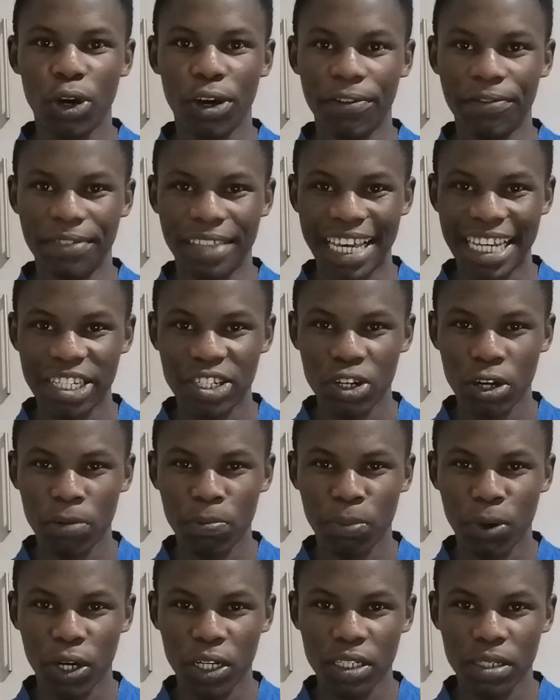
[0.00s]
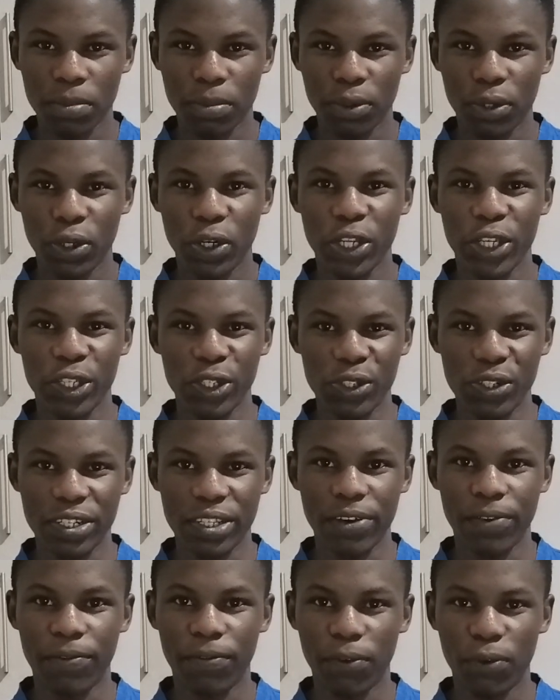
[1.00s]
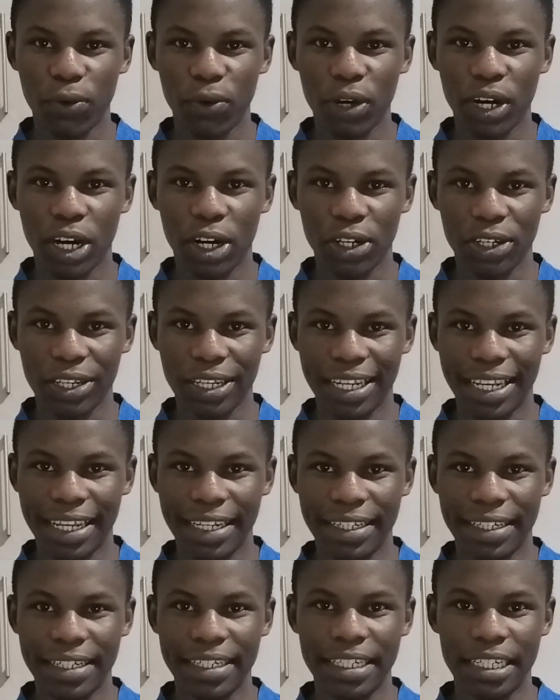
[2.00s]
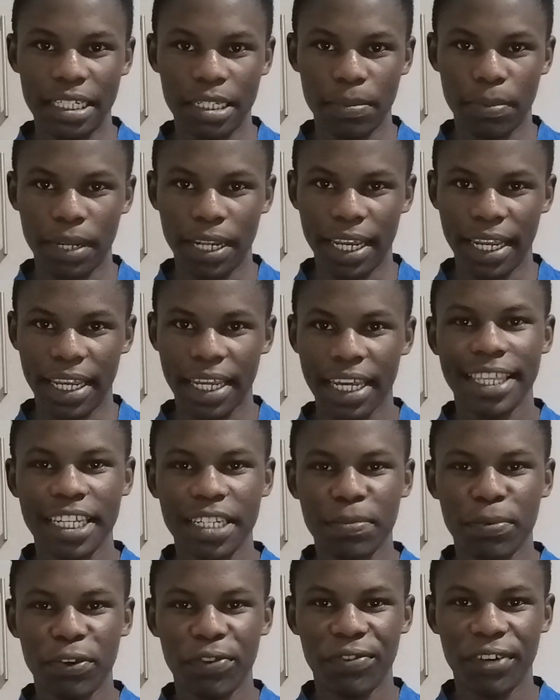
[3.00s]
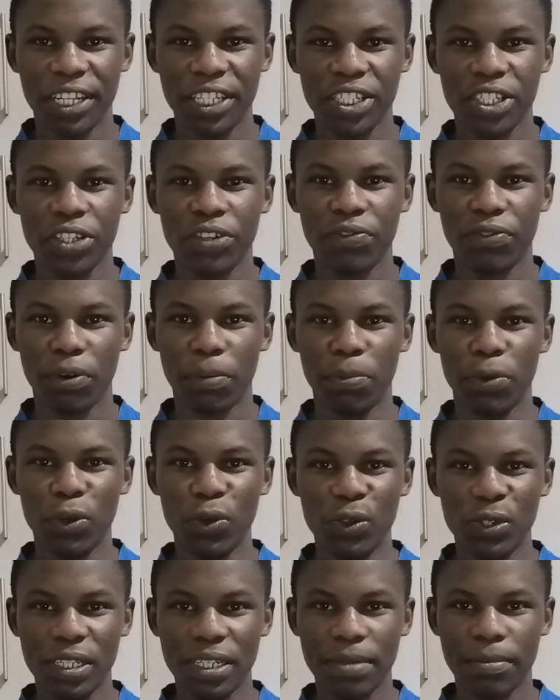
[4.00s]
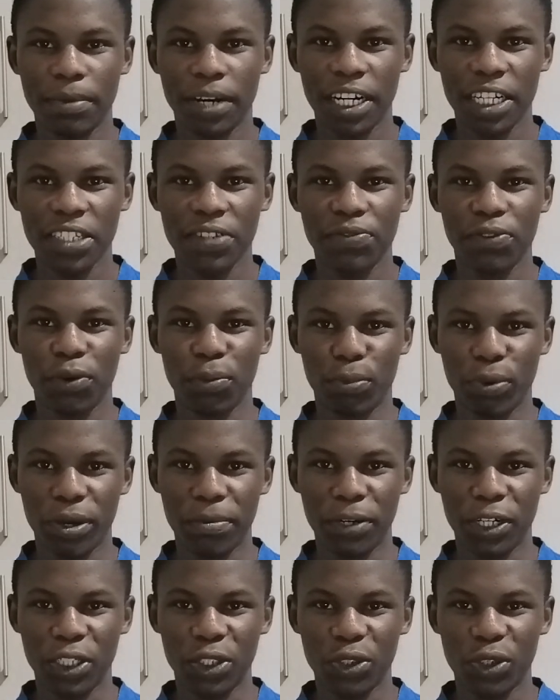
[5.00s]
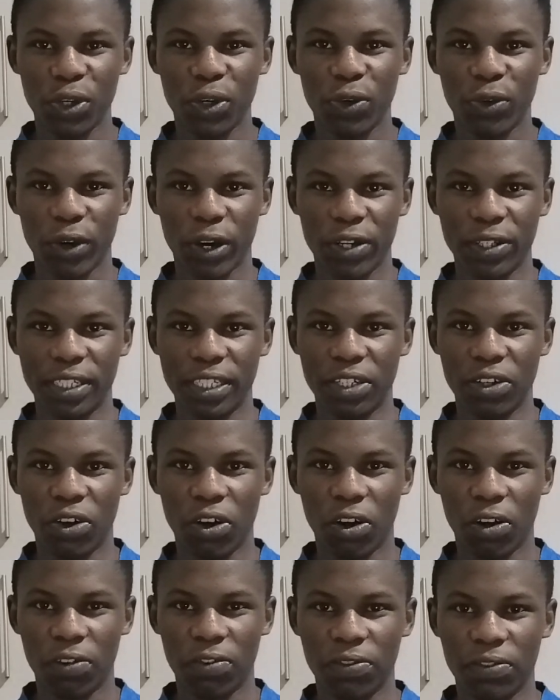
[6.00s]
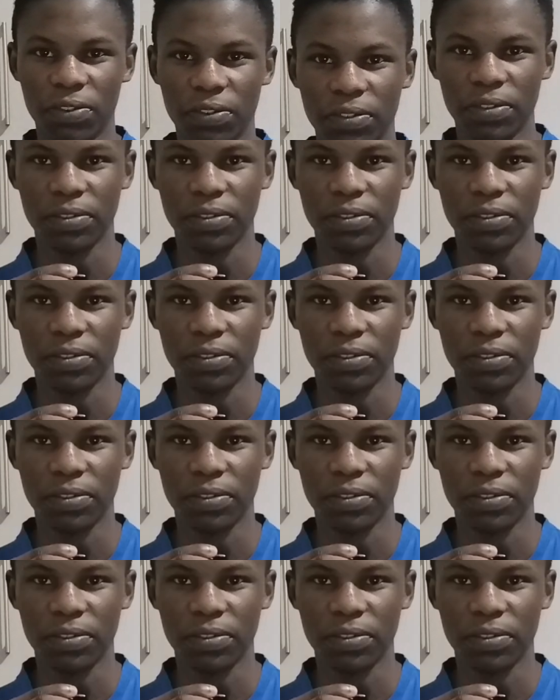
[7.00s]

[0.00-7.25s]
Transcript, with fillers: or if that's not possible, use the full calculator display. This prevents you from losing marks for premature rounding off.